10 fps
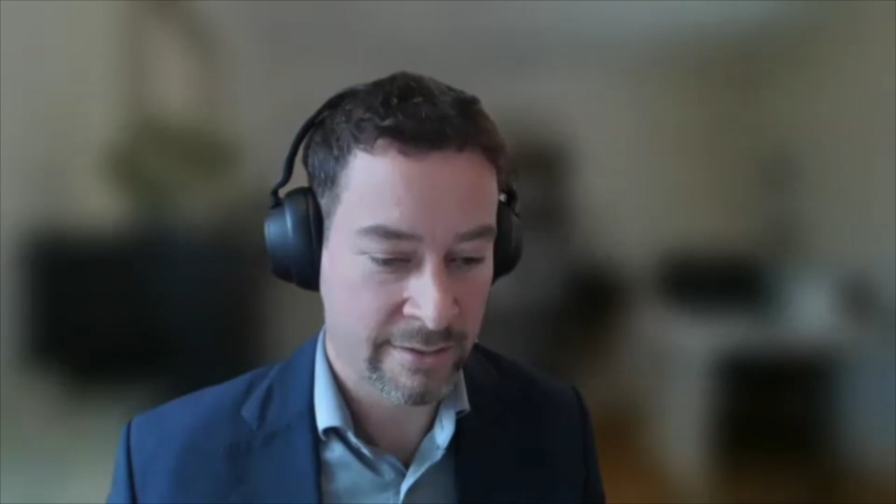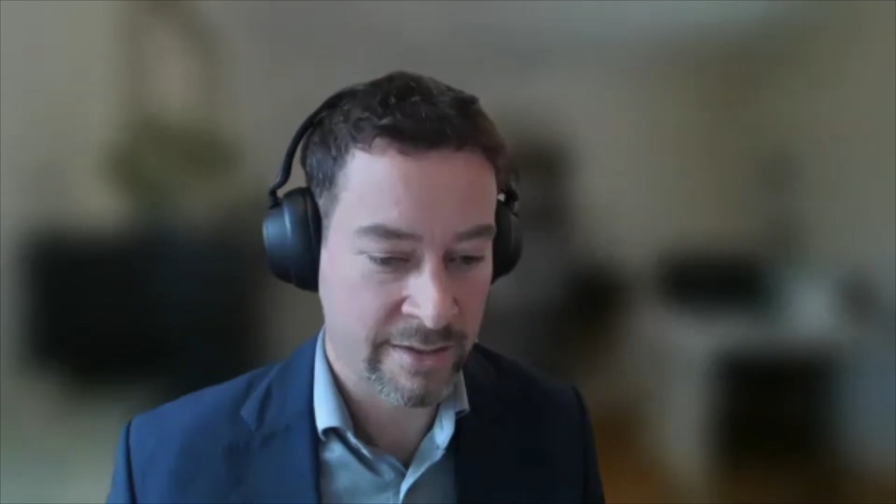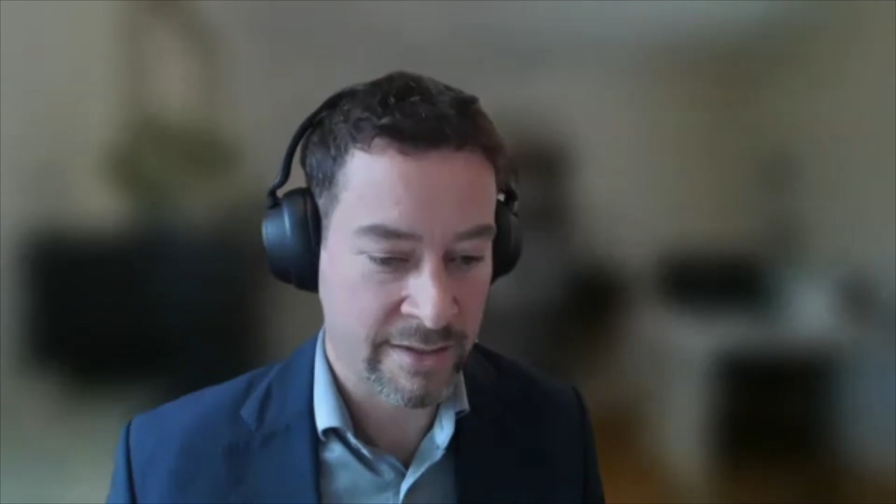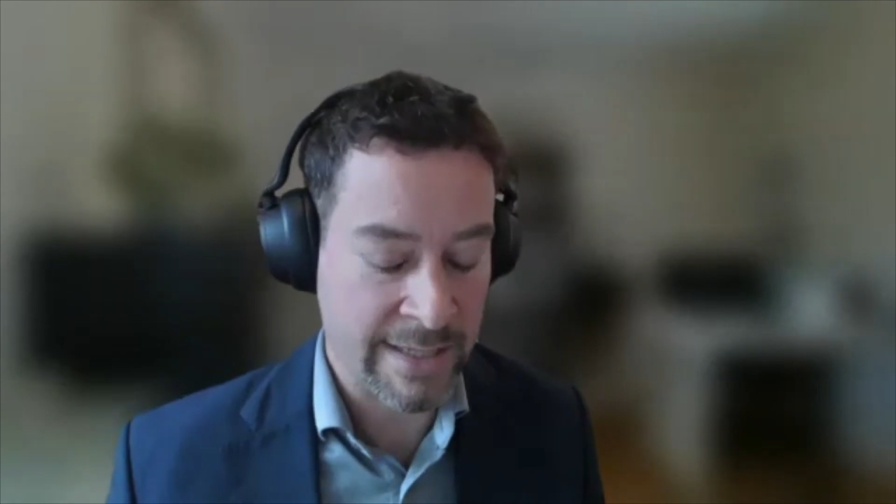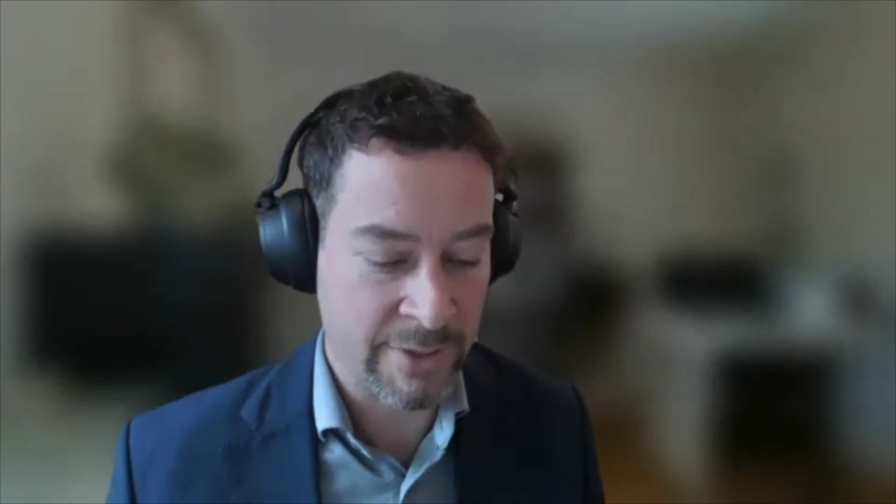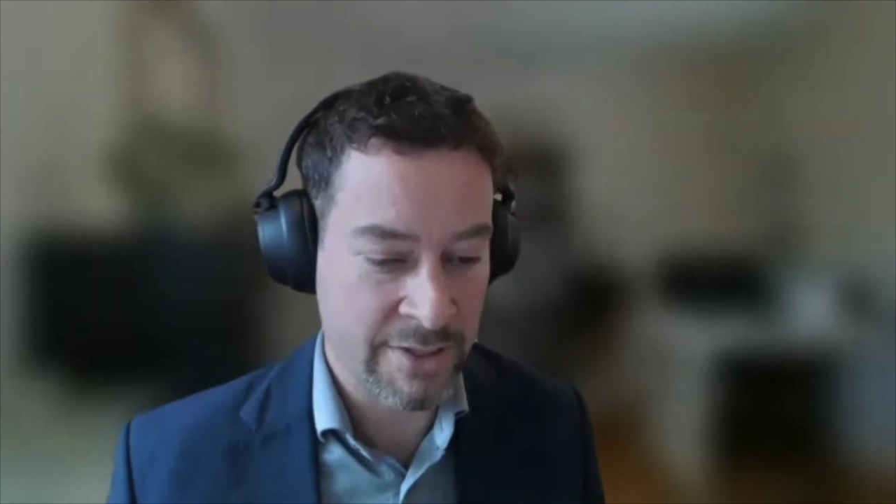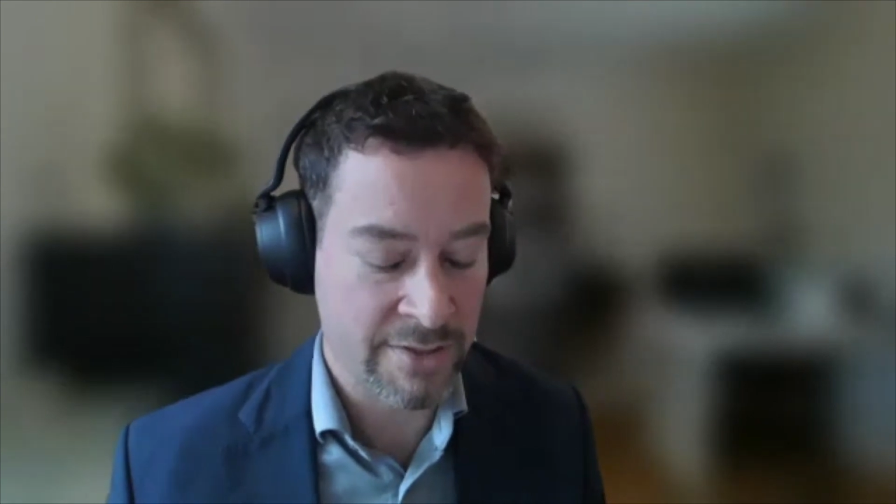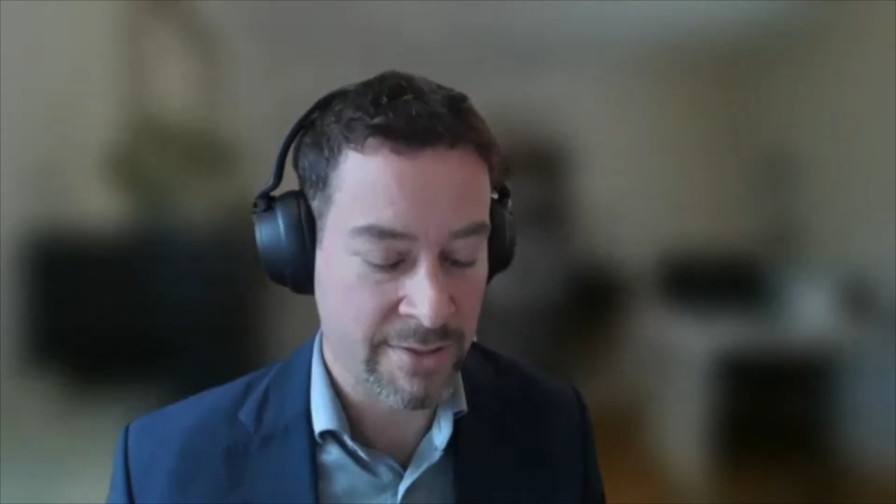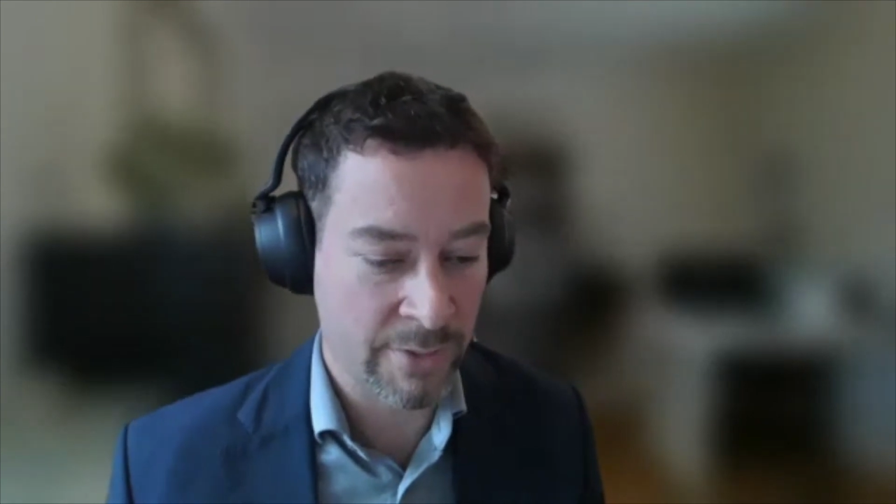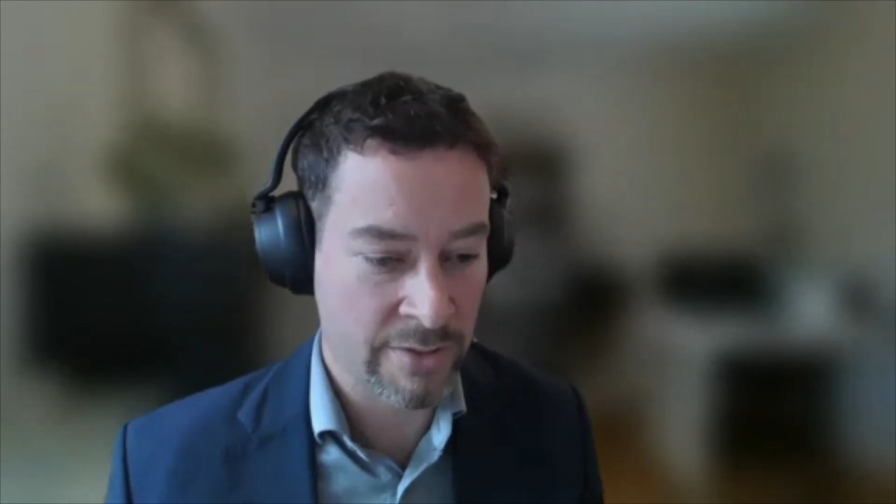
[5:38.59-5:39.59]
the damage
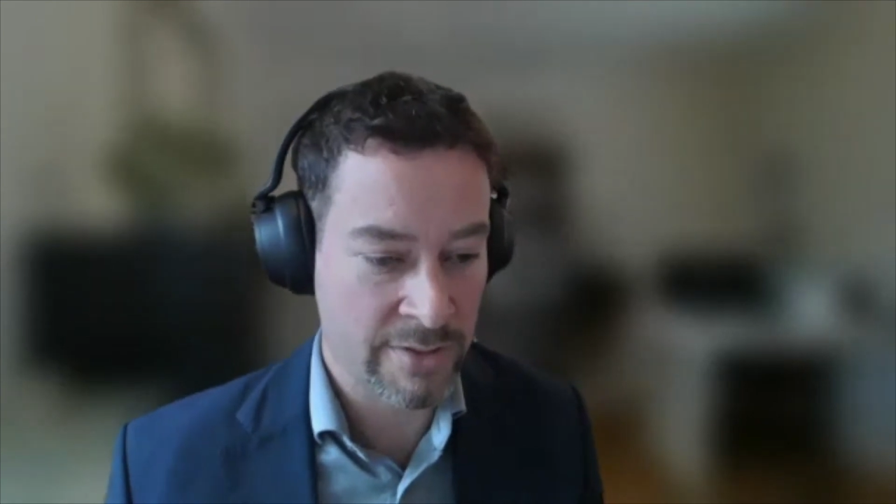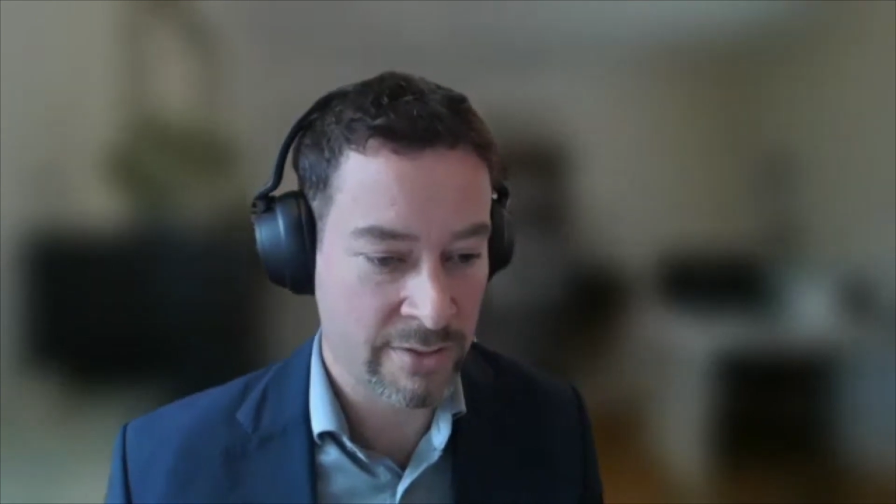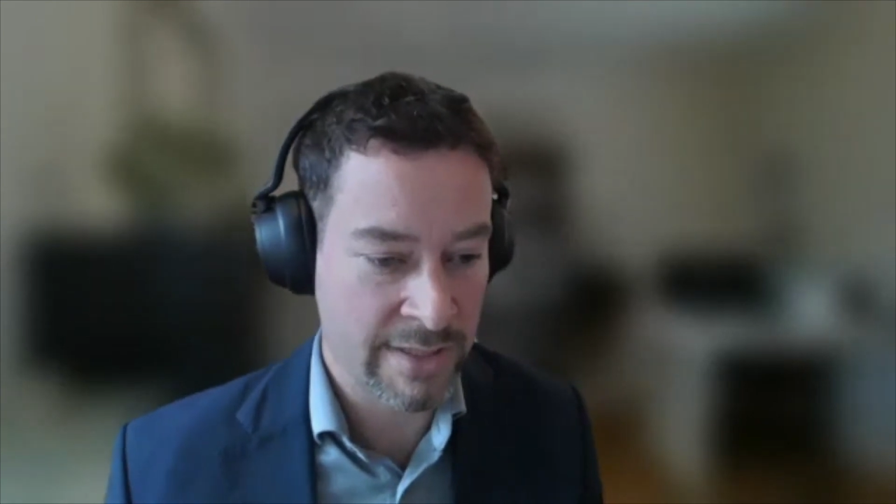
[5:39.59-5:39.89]
as opposed to